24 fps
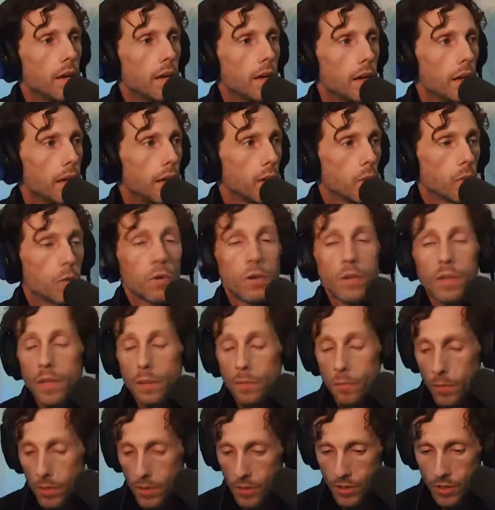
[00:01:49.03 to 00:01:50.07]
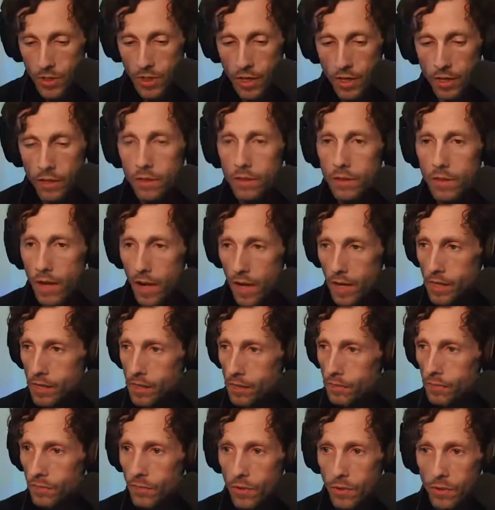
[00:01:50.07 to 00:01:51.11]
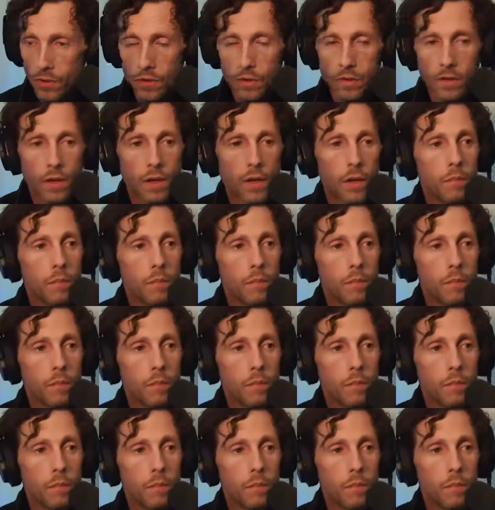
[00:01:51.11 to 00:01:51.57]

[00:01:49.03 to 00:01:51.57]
and I really appreciate you guys for